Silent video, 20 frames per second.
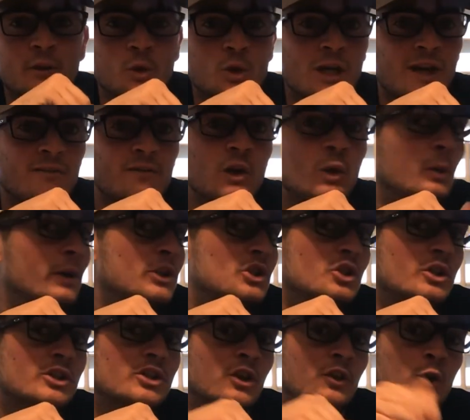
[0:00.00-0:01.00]
and they'll have no
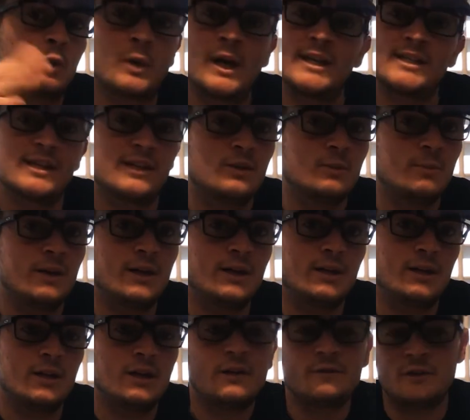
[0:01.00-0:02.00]
interest on the right side of the bed.